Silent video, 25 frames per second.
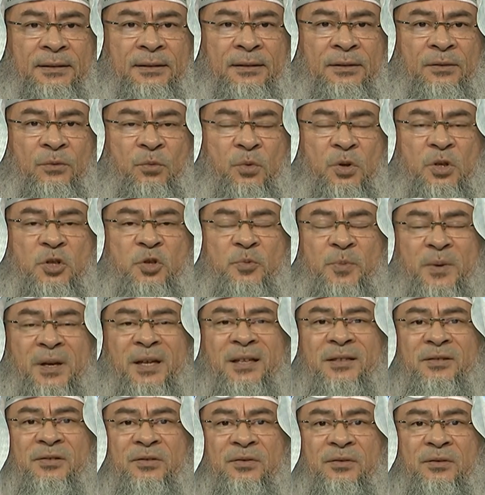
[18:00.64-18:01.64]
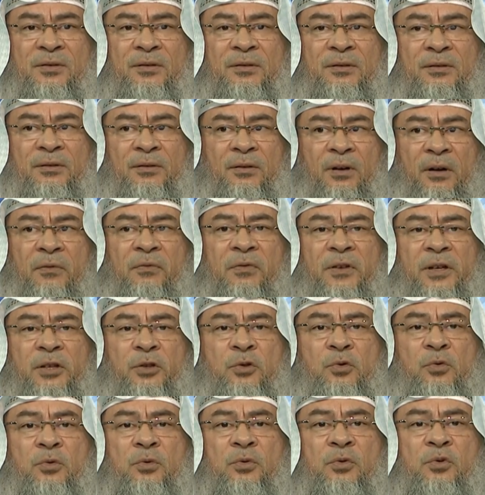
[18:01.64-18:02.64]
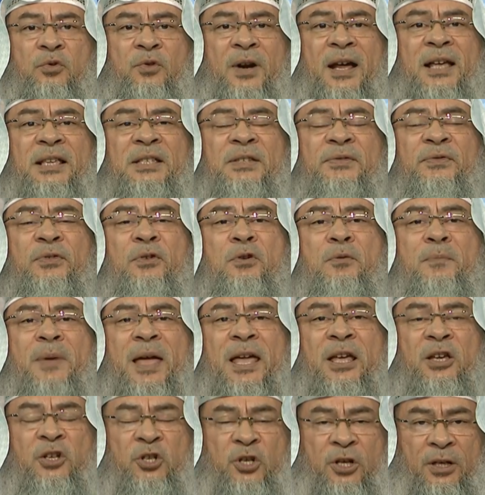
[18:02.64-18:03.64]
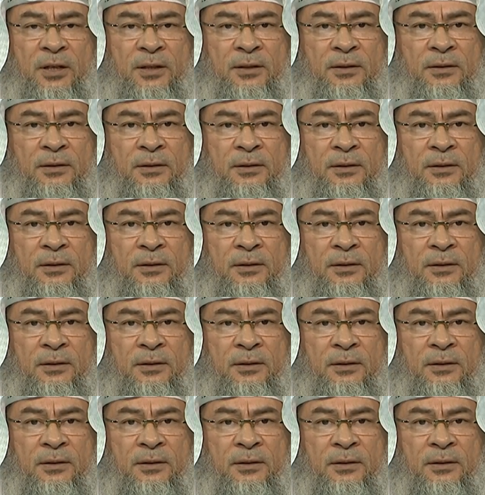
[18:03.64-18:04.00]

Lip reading: which means roughly to transformation.